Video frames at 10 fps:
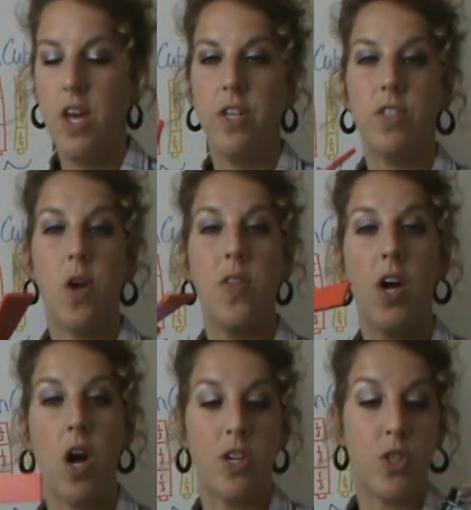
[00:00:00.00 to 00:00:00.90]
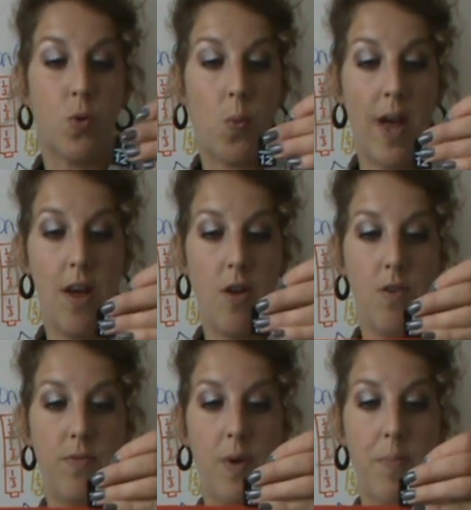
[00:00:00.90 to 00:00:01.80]
So there are
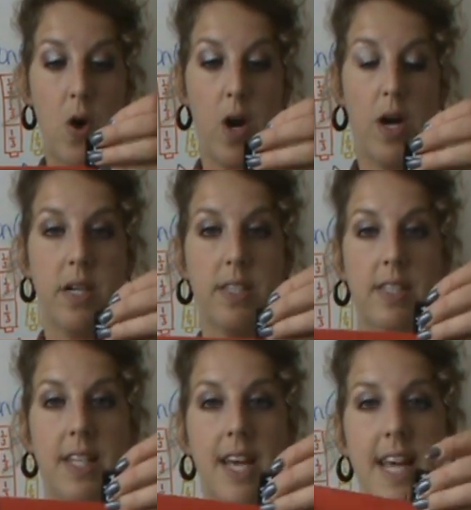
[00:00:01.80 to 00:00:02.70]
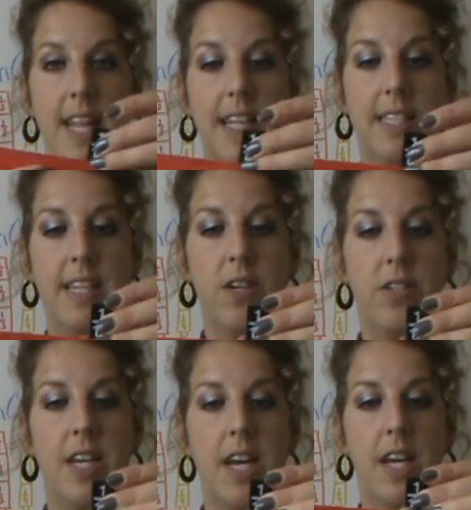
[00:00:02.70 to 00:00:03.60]
12 parts. This little
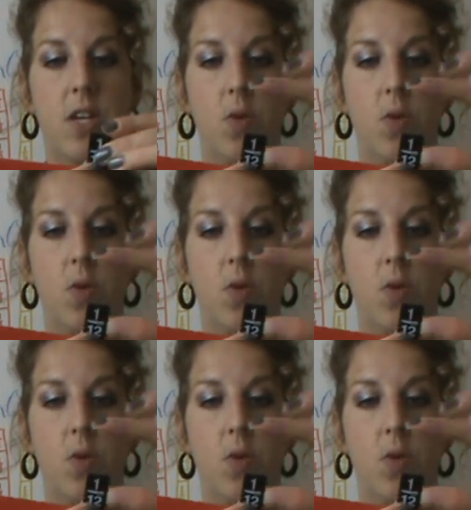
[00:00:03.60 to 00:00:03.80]
teeny